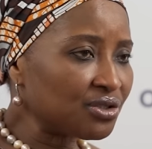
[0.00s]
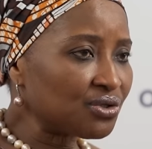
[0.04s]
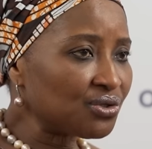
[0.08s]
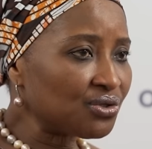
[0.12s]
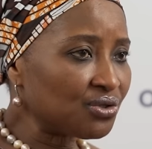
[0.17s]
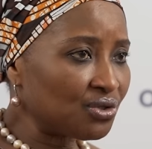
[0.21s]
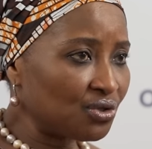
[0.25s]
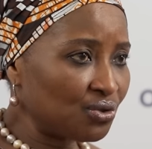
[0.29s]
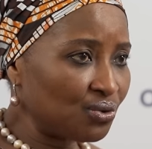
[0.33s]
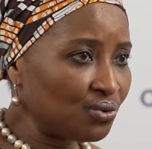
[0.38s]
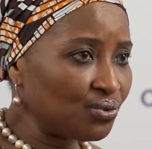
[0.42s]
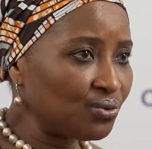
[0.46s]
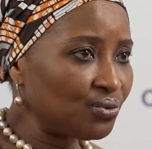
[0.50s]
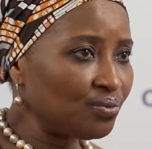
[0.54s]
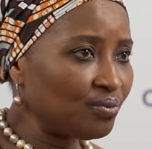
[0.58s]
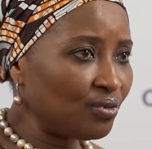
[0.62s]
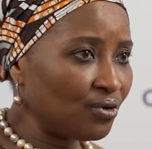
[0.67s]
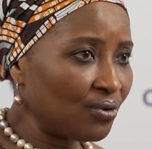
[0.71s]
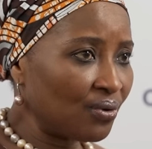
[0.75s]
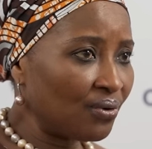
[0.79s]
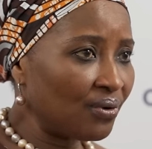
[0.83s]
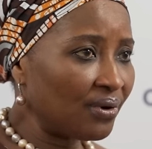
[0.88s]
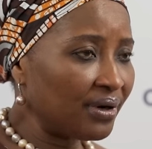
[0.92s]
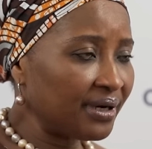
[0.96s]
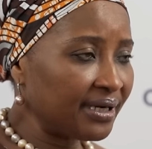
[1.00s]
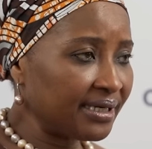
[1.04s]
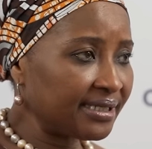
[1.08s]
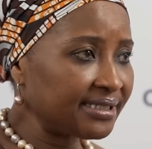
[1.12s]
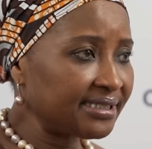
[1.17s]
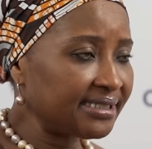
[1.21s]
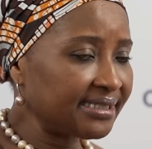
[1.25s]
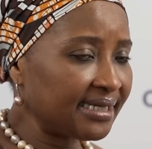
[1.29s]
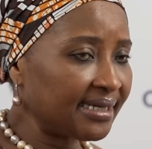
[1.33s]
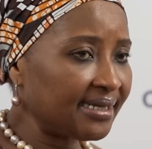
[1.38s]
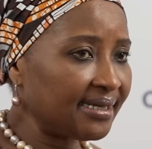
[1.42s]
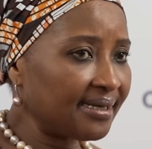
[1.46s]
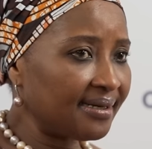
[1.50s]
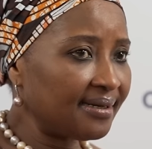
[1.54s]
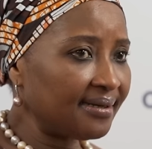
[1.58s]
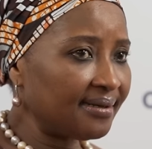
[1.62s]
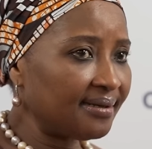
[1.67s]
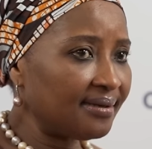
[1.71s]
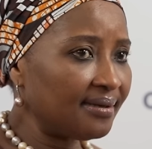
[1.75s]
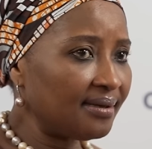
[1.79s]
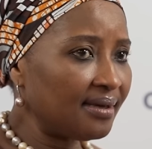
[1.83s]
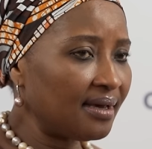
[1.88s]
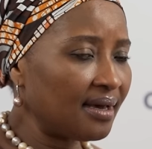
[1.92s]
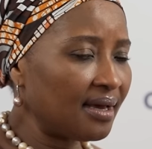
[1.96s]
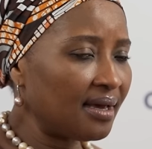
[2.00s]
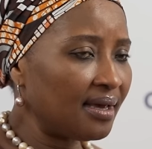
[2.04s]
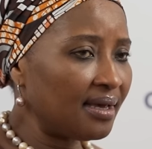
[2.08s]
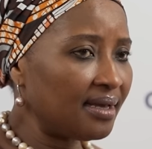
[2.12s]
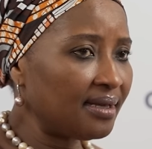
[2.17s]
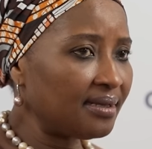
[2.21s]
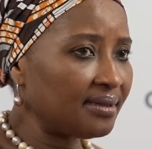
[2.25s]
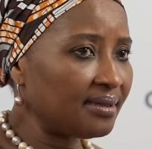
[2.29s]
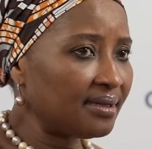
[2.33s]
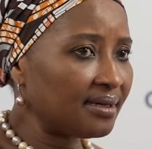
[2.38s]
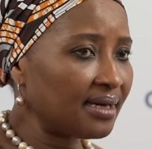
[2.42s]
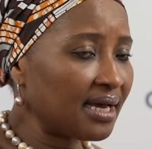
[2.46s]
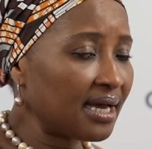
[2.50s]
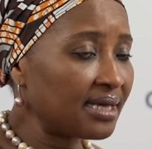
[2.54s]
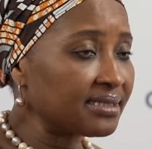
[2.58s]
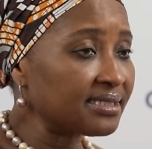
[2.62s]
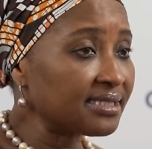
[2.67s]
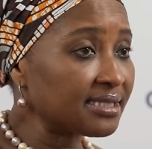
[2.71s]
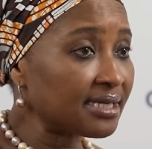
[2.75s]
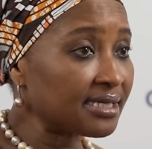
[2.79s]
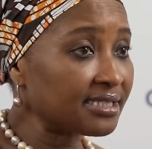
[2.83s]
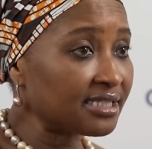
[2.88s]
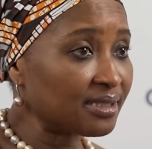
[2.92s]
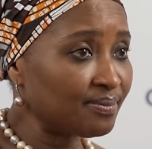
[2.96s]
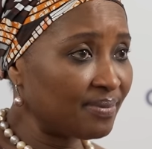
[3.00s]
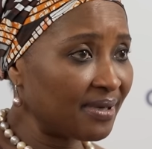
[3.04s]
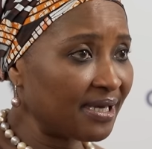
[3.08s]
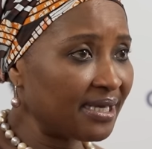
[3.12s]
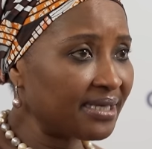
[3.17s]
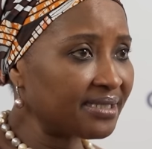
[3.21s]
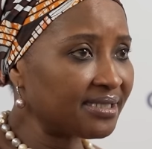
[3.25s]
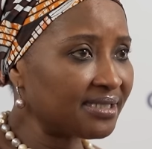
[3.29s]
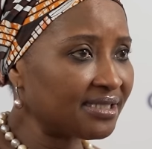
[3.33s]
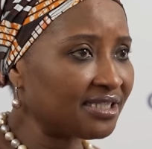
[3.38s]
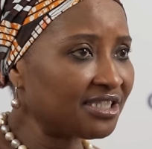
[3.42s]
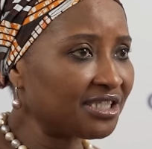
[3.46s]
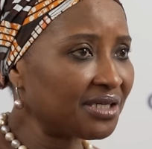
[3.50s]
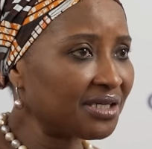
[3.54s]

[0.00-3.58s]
to do more urgently in the cancer space